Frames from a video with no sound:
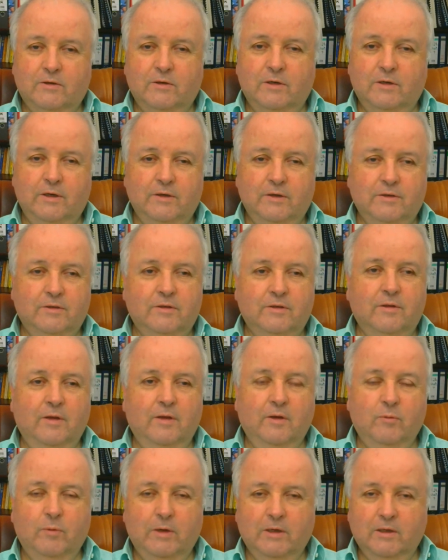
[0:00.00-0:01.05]
is
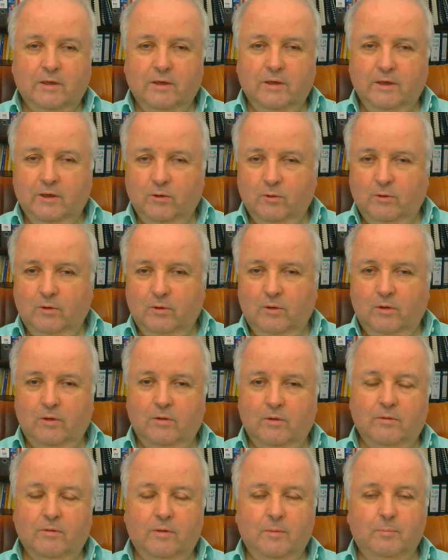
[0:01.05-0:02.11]
that we cleared
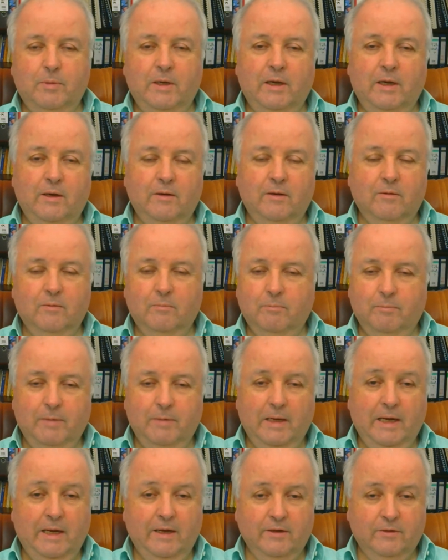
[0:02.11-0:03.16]
all the
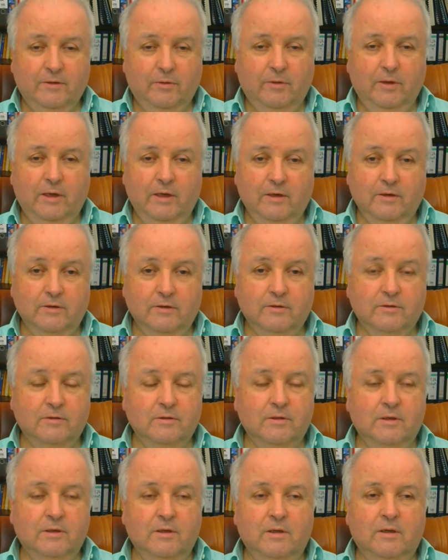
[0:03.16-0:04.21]
past things
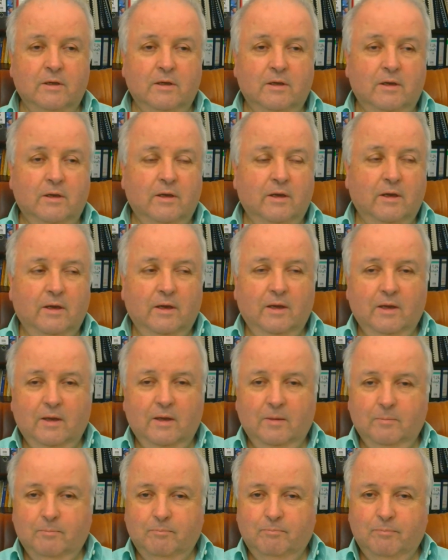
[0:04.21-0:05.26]

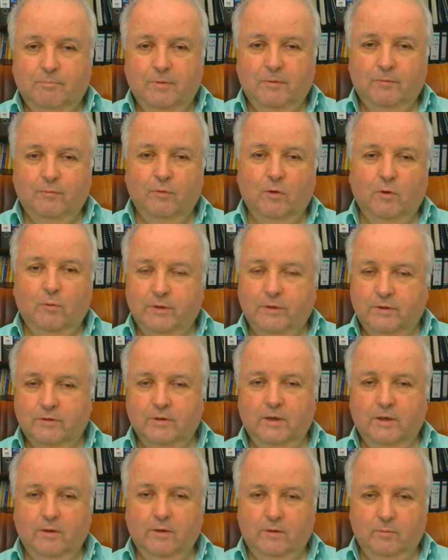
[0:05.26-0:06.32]
before we
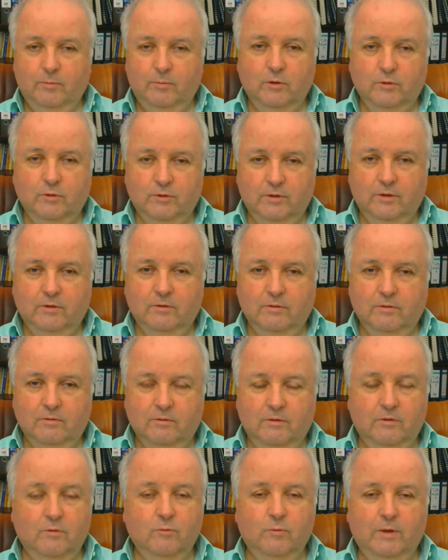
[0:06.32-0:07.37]
started the process.
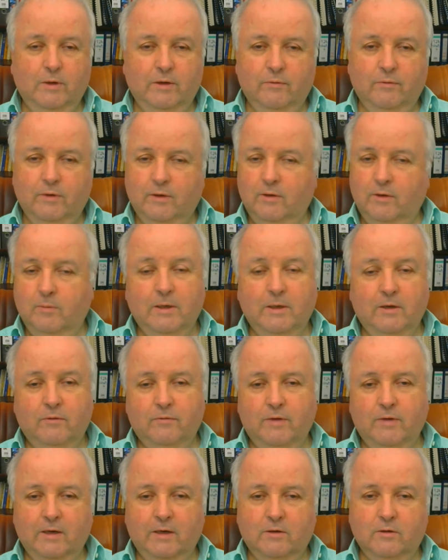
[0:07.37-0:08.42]
That's one thing. There are many
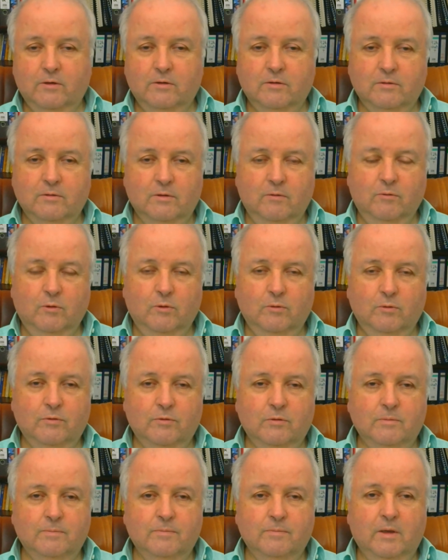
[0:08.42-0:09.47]
factors
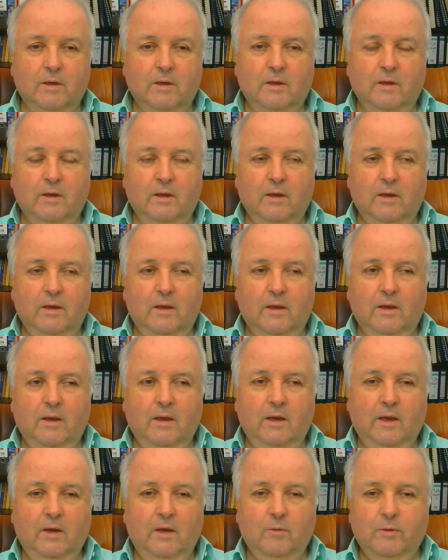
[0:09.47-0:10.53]

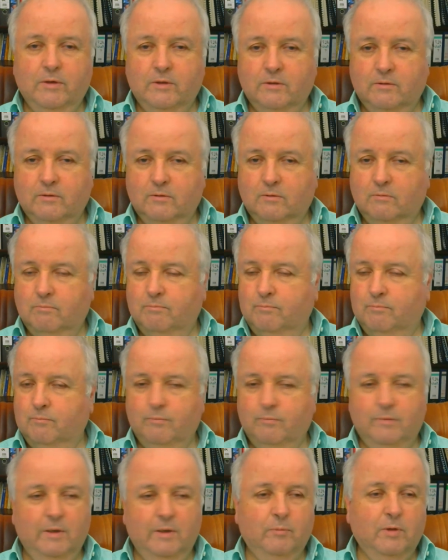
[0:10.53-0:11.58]
involved. We
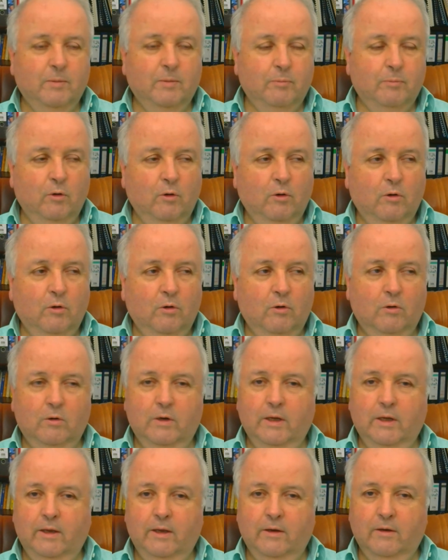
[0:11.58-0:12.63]
deep rapport,
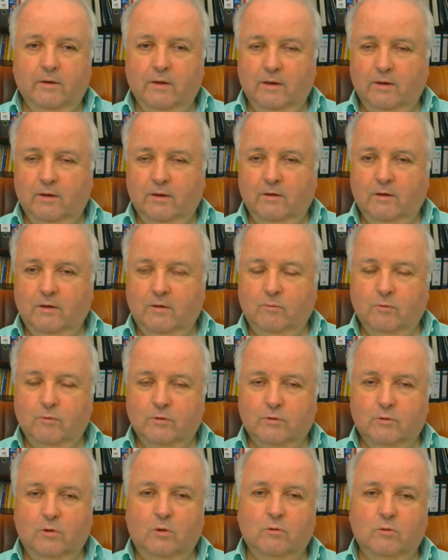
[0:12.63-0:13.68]
and it was
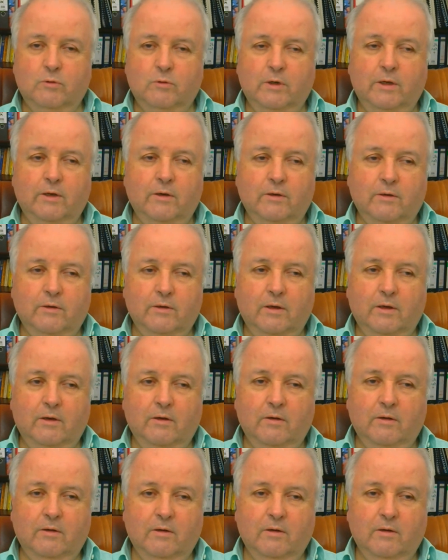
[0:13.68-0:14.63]
congruent, and